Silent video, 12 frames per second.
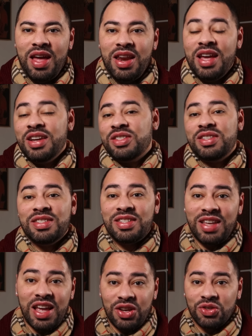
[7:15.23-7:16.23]
And, and it's
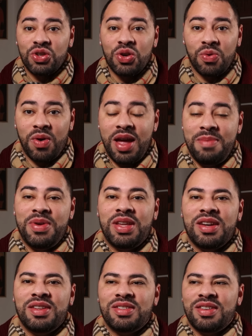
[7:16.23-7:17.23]
insane too, right?
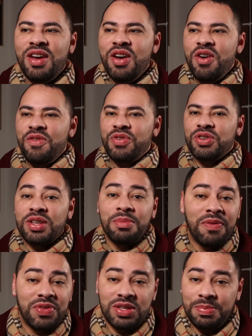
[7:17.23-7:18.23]
Because for
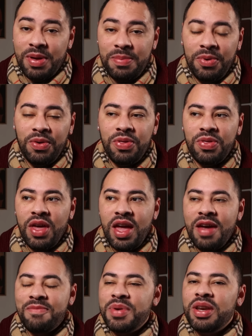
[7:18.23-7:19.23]
some of these people,
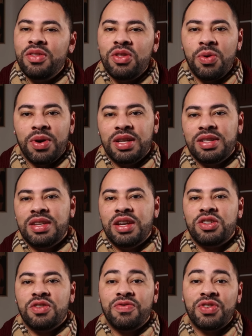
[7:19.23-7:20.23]
they have been in the
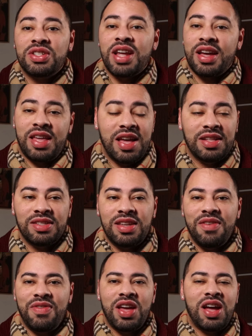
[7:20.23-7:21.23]
organization for decades,
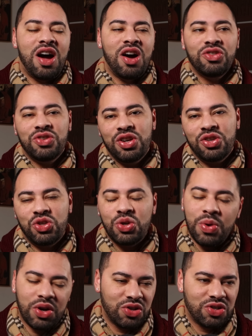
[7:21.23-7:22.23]
giving one hundred dollars,
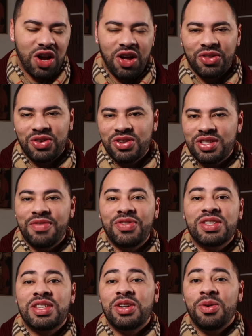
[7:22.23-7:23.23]
two hundred dollars
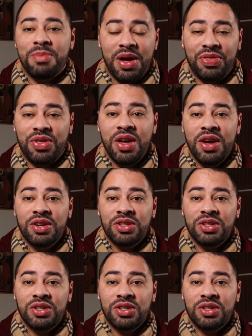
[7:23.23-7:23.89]
every single month